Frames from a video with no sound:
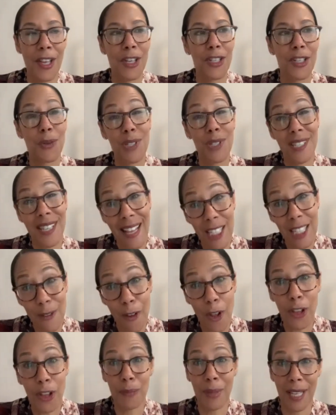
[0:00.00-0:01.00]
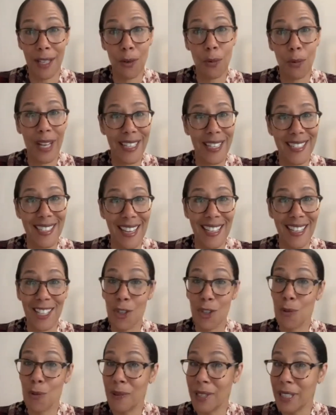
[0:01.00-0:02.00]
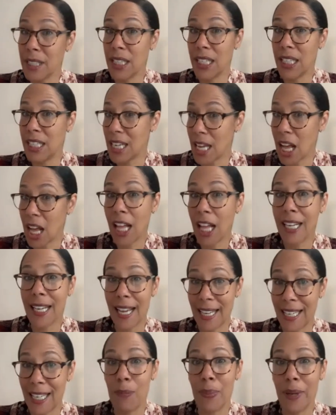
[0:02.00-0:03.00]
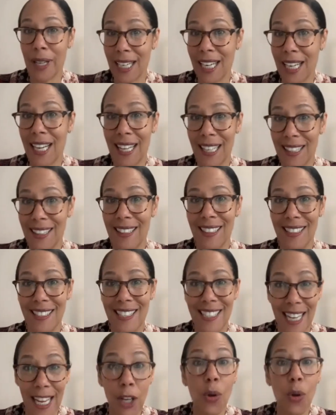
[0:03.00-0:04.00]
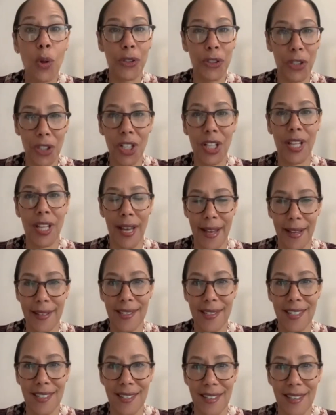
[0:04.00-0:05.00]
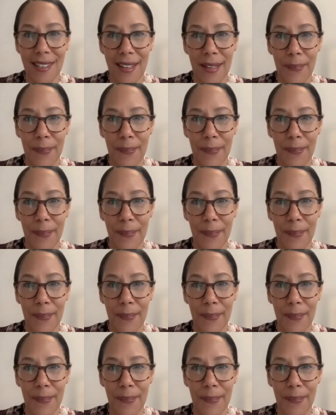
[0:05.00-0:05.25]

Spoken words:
So as that's fallen by the wayside, there's really not anybody in the stakeholder class